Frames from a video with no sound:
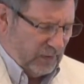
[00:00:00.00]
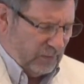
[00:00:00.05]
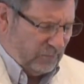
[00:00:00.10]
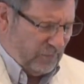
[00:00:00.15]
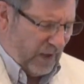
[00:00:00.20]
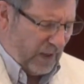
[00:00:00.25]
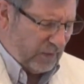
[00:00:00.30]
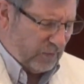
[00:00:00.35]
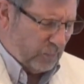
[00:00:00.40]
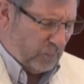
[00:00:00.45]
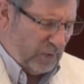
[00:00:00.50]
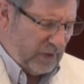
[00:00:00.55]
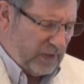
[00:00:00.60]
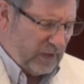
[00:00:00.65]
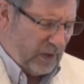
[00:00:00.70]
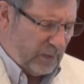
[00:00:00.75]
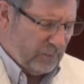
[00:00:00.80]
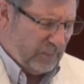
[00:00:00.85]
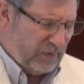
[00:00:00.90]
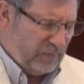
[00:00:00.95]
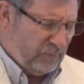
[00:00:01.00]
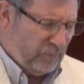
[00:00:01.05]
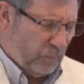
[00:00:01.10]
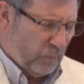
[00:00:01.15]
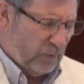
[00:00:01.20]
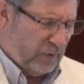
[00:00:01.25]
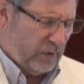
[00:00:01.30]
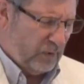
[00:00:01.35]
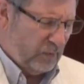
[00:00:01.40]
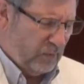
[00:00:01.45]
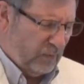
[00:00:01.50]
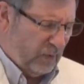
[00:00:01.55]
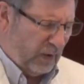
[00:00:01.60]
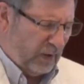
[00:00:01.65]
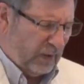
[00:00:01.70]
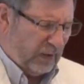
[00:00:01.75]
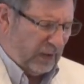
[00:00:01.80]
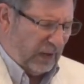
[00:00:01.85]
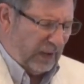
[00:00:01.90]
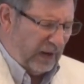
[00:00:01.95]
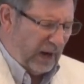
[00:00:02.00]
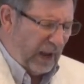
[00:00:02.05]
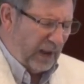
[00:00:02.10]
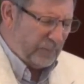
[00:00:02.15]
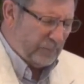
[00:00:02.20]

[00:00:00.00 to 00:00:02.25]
Father, we come before you, and I